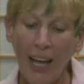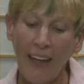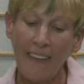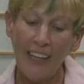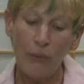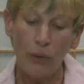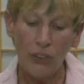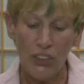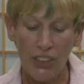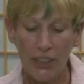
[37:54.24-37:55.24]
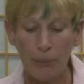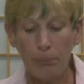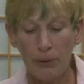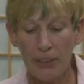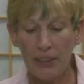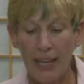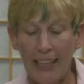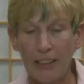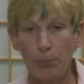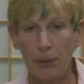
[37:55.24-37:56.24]
And then Roshi Bernie
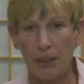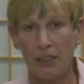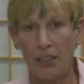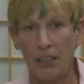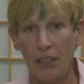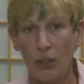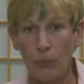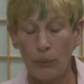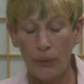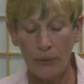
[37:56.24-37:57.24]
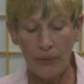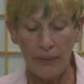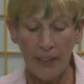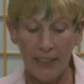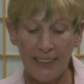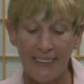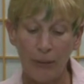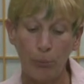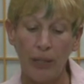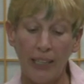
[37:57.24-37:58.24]
Glassman wrote The
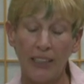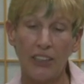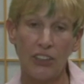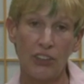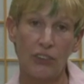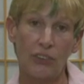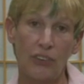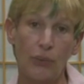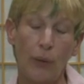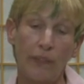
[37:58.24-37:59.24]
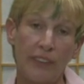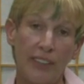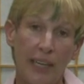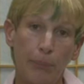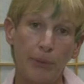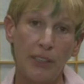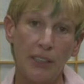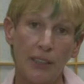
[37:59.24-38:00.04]
Zen Practitioner 12 Steps.